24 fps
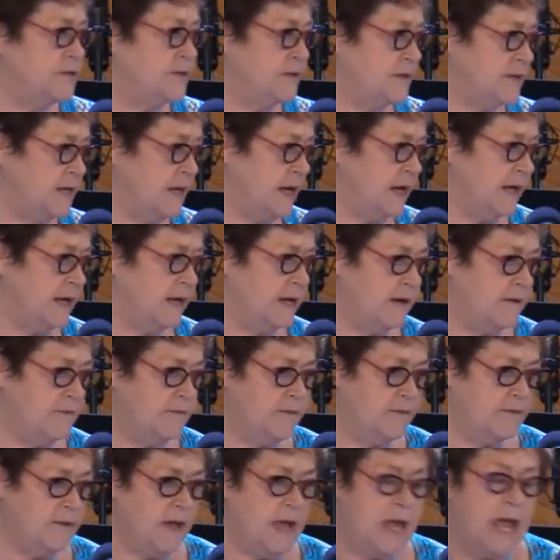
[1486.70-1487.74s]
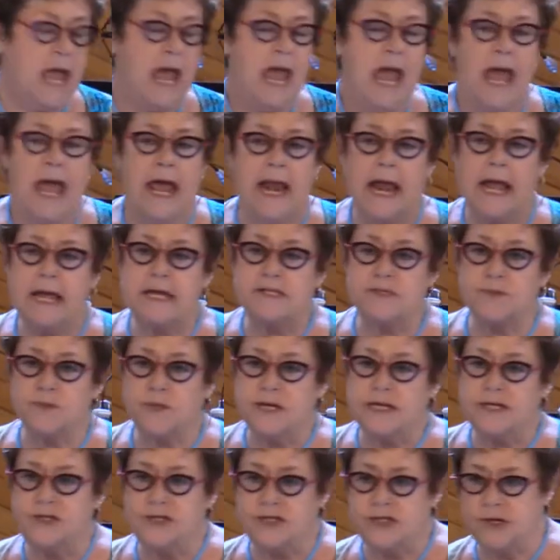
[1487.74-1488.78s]
to the negative. And as
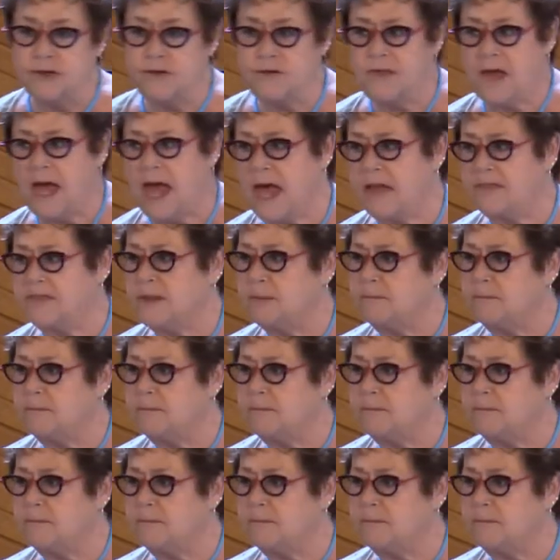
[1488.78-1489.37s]
we do that,